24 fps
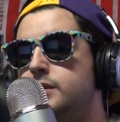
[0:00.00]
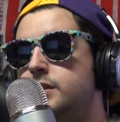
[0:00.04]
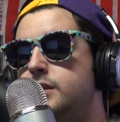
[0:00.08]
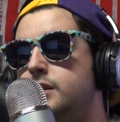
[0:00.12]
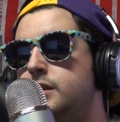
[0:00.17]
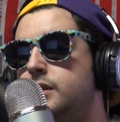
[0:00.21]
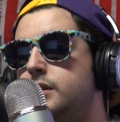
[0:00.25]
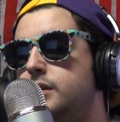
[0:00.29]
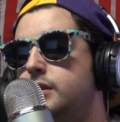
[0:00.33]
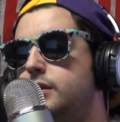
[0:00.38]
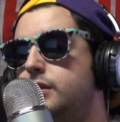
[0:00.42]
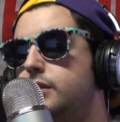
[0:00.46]

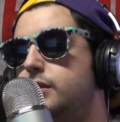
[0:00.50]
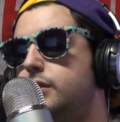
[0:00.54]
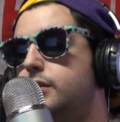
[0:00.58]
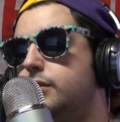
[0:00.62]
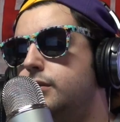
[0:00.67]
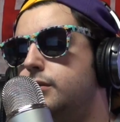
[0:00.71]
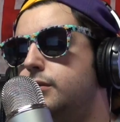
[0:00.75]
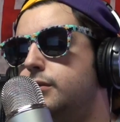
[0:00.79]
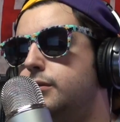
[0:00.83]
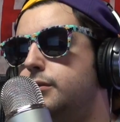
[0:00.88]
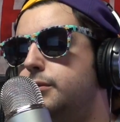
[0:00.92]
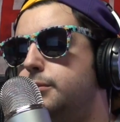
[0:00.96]
it.
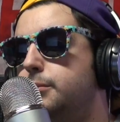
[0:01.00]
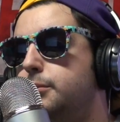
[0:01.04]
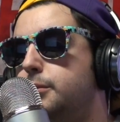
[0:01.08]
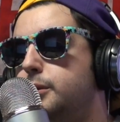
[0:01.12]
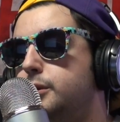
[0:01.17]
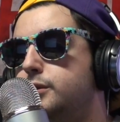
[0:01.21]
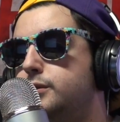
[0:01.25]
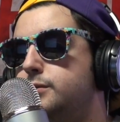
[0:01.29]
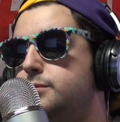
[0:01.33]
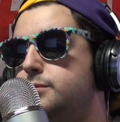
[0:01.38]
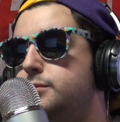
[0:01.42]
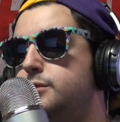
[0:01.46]
Put
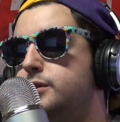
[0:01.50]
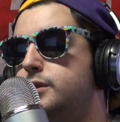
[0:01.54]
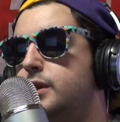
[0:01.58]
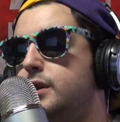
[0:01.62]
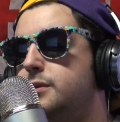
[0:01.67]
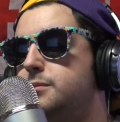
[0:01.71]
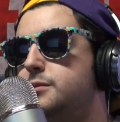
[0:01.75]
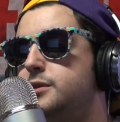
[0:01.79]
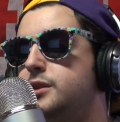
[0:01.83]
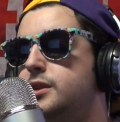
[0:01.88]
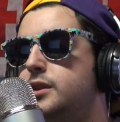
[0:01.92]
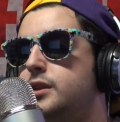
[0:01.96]
some
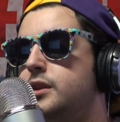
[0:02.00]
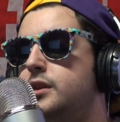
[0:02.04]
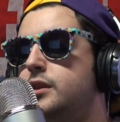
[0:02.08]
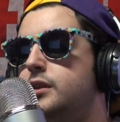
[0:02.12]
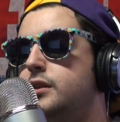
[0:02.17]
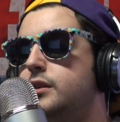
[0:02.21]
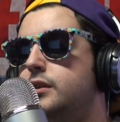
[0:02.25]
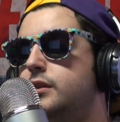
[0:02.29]
subs in it,